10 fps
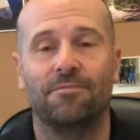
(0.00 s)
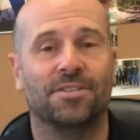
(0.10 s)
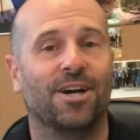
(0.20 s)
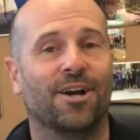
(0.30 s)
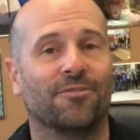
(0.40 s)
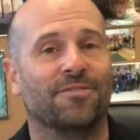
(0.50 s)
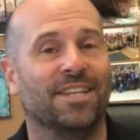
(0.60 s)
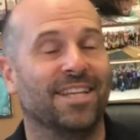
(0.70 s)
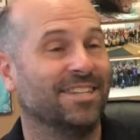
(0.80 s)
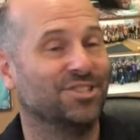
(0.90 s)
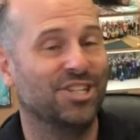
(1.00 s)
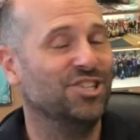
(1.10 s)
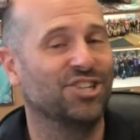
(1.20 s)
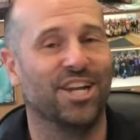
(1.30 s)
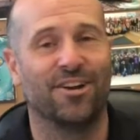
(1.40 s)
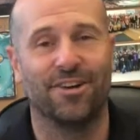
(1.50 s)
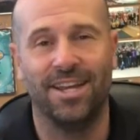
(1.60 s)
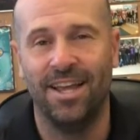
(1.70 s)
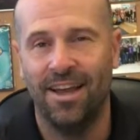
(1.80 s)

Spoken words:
photography, like dictionary